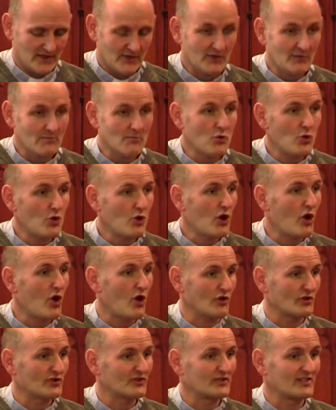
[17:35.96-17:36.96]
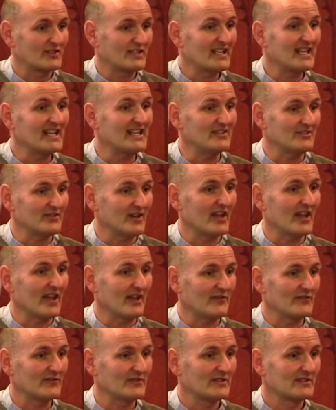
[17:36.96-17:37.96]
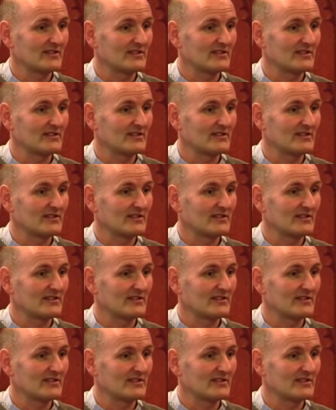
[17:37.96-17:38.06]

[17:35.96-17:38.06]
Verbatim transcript: the more locks and keys I have.